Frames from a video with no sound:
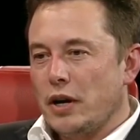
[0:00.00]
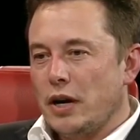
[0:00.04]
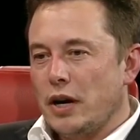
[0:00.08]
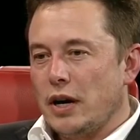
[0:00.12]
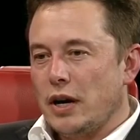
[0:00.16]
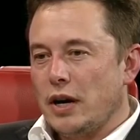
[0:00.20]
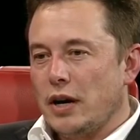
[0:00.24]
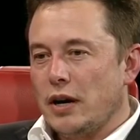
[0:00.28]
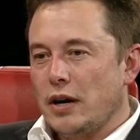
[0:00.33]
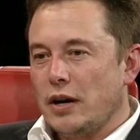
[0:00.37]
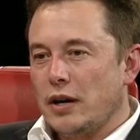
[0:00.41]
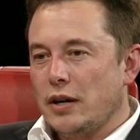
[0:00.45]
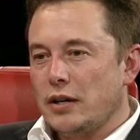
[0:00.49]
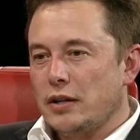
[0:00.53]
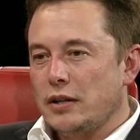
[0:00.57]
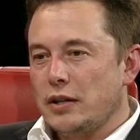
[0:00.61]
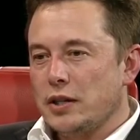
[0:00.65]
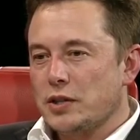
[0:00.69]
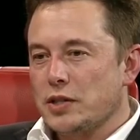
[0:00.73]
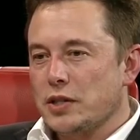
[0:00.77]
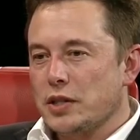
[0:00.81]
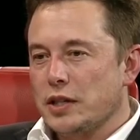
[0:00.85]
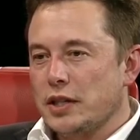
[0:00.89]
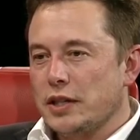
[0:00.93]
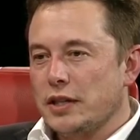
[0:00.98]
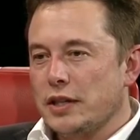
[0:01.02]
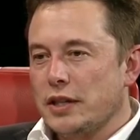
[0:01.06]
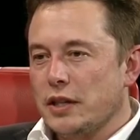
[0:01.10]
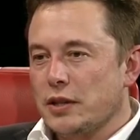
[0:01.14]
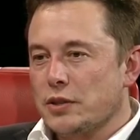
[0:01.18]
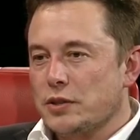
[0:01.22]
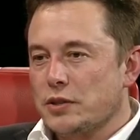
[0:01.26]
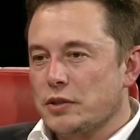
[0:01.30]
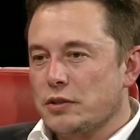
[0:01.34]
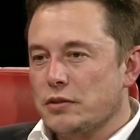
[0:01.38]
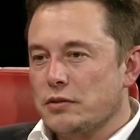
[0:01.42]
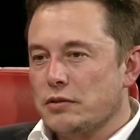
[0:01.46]
uh, digital
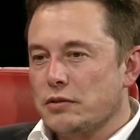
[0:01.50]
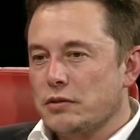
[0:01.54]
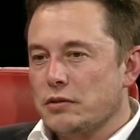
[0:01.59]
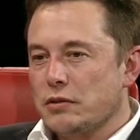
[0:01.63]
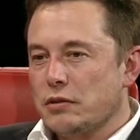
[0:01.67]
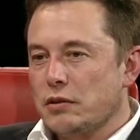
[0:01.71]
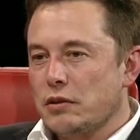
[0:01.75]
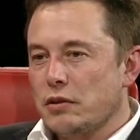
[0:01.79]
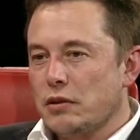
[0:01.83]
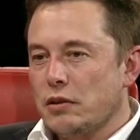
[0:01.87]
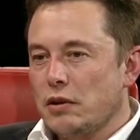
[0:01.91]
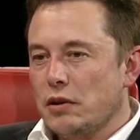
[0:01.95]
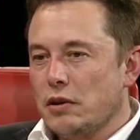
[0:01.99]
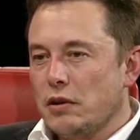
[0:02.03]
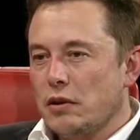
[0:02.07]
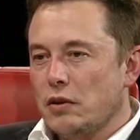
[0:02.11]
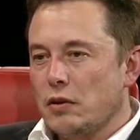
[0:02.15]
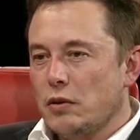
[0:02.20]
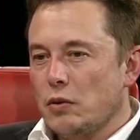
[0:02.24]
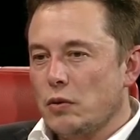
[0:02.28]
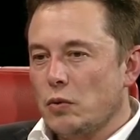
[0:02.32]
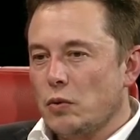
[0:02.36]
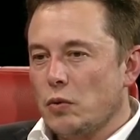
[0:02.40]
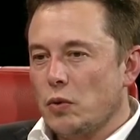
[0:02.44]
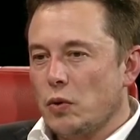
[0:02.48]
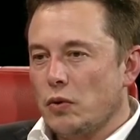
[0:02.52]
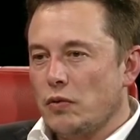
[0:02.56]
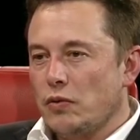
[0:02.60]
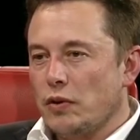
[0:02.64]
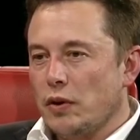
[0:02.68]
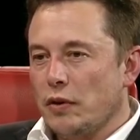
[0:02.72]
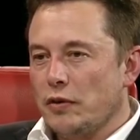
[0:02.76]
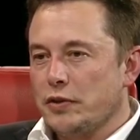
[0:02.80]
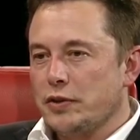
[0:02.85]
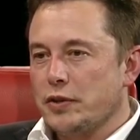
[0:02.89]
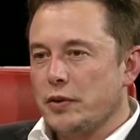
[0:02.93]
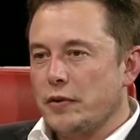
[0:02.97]
intelligence
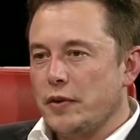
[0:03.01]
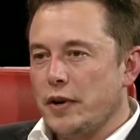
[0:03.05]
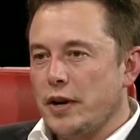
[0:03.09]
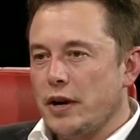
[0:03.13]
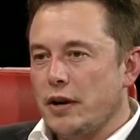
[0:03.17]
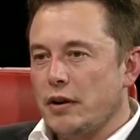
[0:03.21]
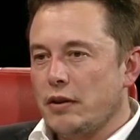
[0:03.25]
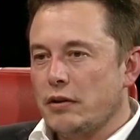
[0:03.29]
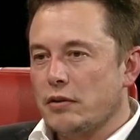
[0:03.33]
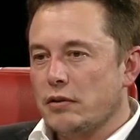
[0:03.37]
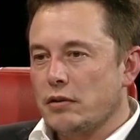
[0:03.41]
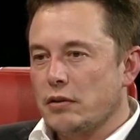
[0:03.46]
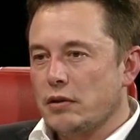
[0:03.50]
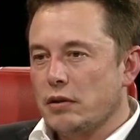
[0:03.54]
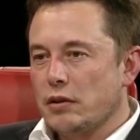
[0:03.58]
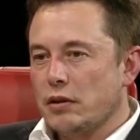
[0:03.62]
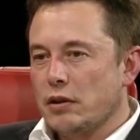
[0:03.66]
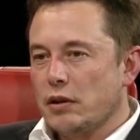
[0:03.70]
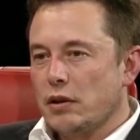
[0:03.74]
revolves around